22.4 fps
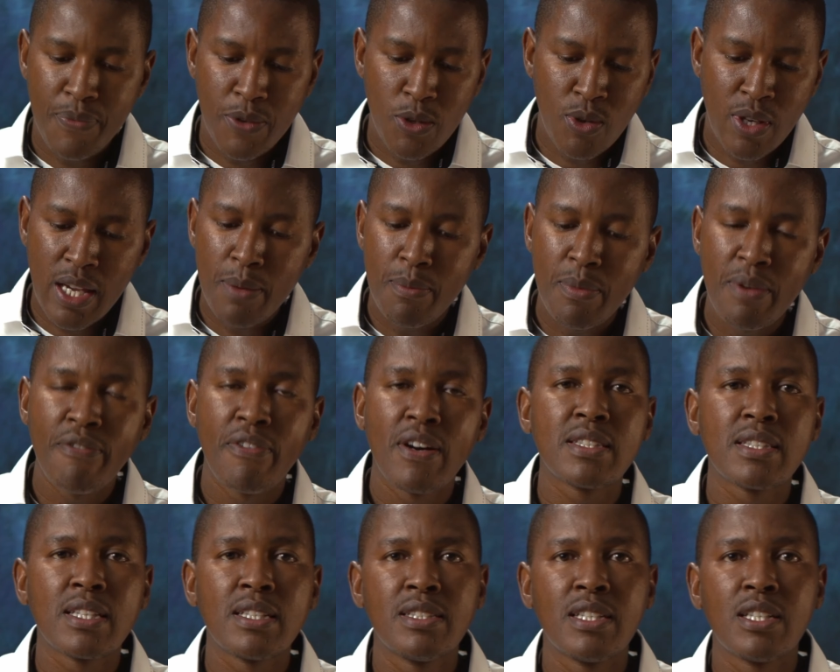you can be
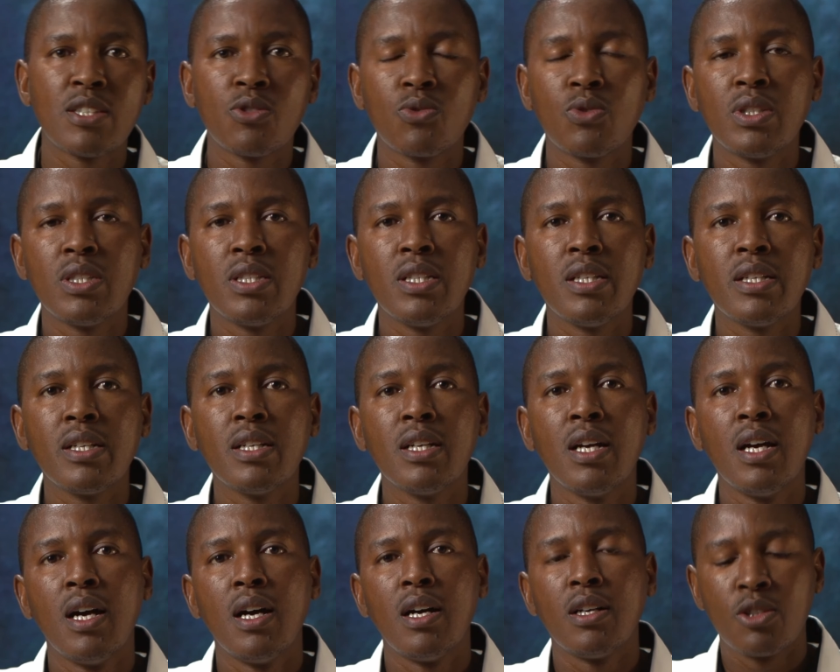faster just switching
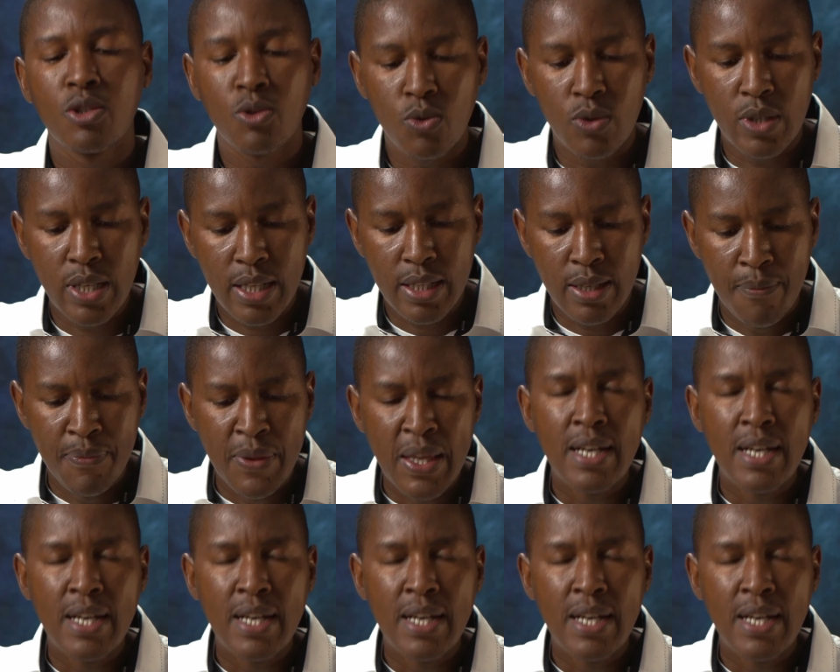through that.